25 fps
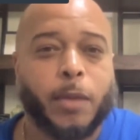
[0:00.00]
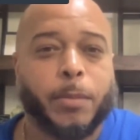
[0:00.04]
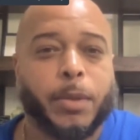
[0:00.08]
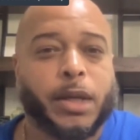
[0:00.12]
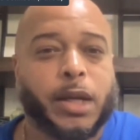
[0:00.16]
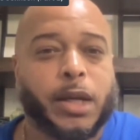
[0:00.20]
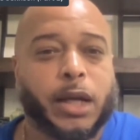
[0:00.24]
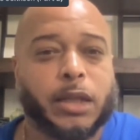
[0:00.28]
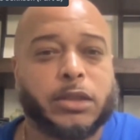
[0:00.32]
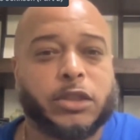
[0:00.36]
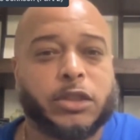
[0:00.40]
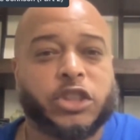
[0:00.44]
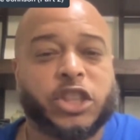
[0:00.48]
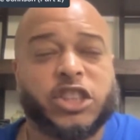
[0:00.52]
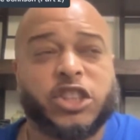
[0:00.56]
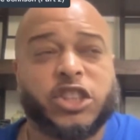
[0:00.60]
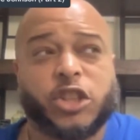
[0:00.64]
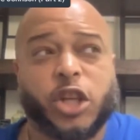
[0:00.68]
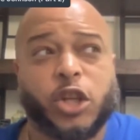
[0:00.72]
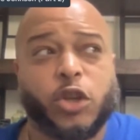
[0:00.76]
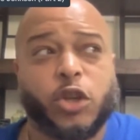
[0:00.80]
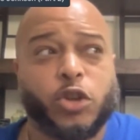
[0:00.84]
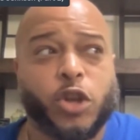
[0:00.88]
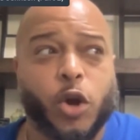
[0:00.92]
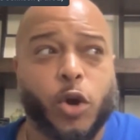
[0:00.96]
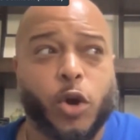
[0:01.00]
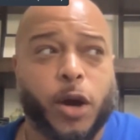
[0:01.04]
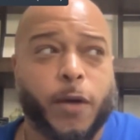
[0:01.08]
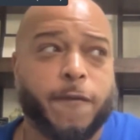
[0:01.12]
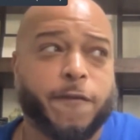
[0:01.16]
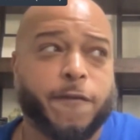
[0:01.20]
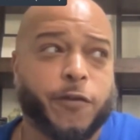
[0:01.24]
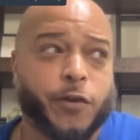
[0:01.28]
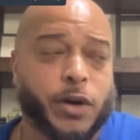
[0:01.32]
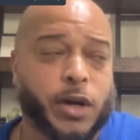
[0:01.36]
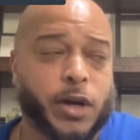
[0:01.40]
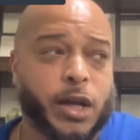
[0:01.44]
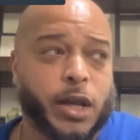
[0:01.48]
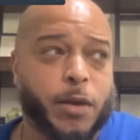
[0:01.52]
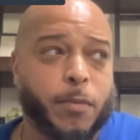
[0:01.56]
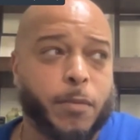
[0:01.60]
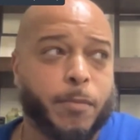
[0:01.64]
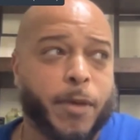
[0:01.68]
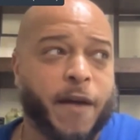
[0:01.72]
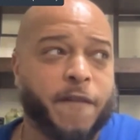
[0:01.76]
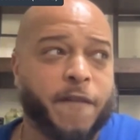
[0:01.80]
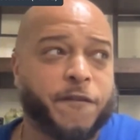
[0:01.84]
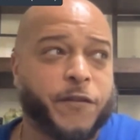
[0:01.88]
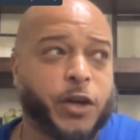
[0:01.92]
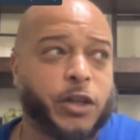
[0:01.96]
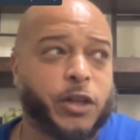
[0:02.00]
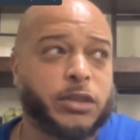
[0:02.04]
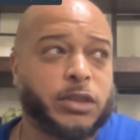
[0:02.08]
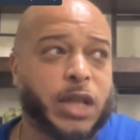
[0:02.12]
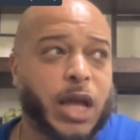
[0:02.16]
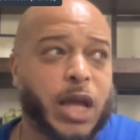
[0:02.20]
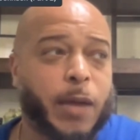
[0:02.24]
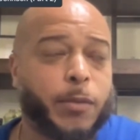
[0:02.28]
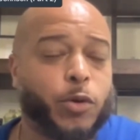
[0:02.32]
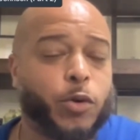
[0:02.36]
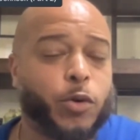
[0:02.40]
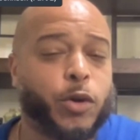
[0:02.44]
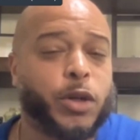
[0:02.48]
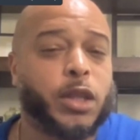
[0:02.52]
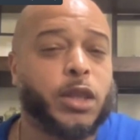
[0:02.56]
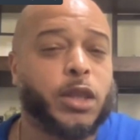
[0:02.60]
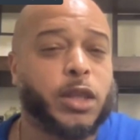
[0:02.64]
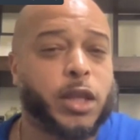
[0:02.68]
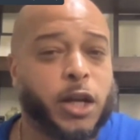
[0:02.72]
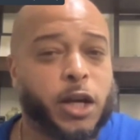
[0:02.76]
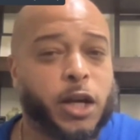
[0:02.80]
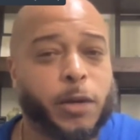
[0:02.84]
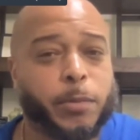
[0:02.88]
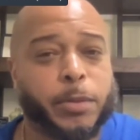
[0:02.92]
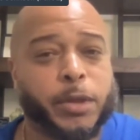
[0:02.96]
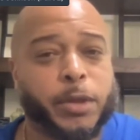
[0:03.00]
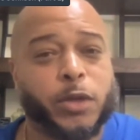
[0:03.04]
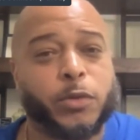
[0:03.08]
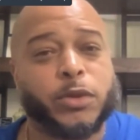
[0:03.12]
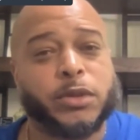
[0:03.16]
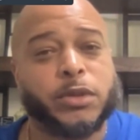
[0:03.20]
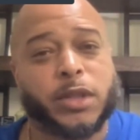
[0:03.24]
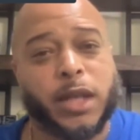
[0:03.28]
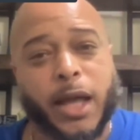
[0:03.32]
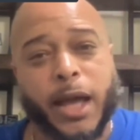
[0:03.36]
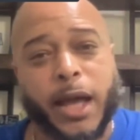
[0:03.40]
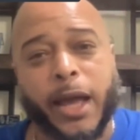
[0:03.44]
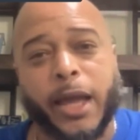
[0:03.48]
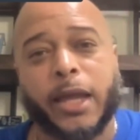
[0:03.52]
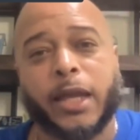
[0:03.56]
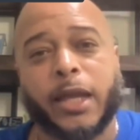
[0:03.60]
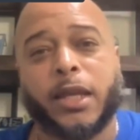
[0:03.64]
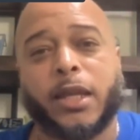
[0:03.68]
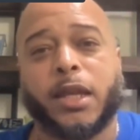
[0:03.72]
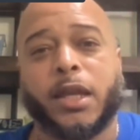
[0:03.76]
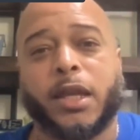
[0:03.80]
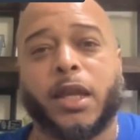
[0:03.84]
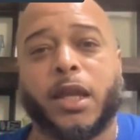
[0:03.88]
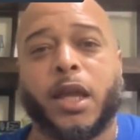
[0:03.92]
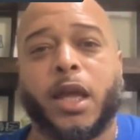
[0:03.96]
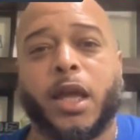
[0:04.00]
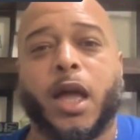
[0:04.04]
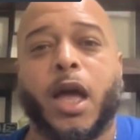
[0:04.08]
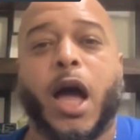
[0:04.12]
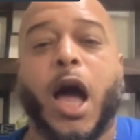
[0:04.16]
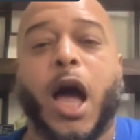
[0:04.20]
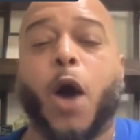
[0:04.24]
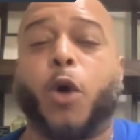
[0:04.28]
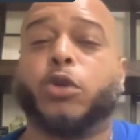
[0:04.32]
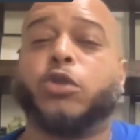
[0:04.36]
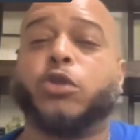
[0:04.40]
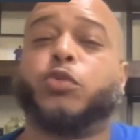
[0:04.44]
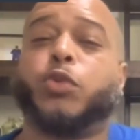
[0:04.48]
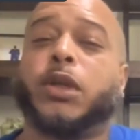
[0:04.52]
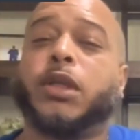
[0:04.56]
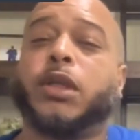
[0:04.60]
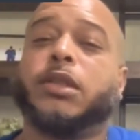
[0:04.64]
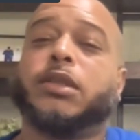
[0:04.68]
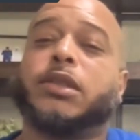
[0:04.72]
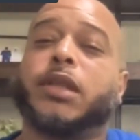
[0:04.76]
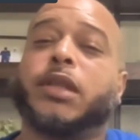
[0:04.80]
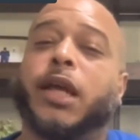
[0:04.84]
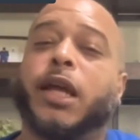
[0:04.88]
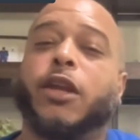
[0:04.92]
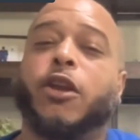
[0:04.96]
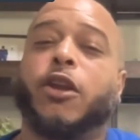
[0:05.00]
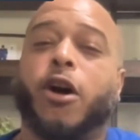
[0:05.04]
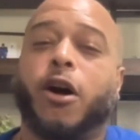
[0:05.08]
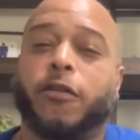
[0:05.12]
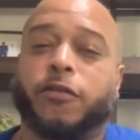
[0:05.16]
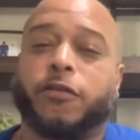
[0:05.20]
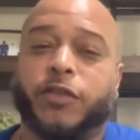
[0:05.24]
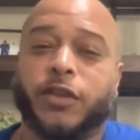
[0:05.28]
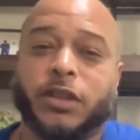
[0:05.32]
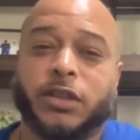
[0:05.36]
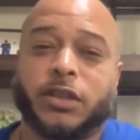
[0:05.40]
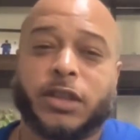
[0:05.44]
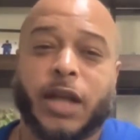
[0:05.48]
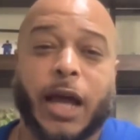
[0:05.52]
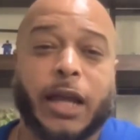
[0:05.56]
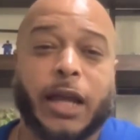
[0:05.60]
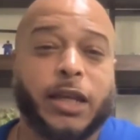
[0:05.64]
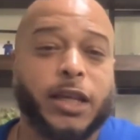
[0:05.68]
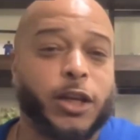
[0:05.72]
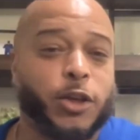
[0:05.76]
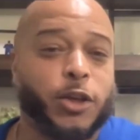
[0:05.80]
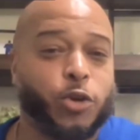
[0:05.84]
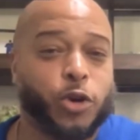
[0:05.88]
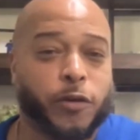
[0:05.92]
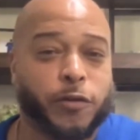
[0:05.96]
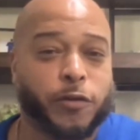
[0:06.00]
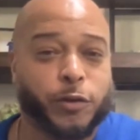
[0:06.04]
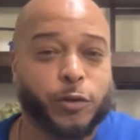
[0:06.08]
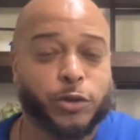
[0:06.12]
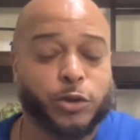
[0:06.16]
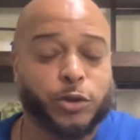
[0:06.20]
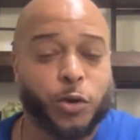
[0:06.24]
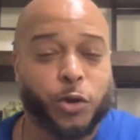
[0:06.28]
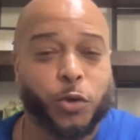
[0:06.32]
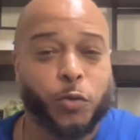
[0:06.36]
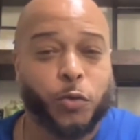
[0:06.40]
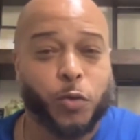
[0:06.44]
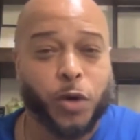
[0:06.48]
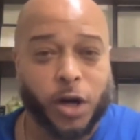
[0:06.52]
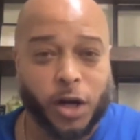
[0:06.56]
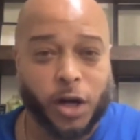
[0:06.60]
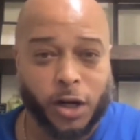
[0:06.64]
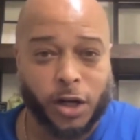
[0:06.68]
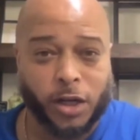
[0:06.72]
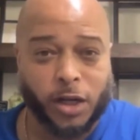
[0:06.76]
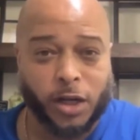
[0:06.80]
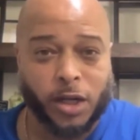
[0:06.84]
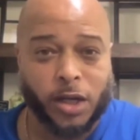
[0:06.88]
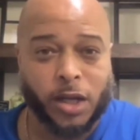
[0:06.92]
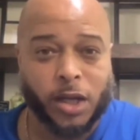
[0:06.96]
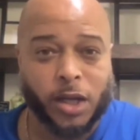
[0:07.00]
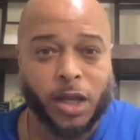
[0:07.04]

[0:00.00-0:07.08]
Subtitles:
Because just so you know up front, my first time going to therapy, it was like I was really standoffish. I didn't know if it was going to work,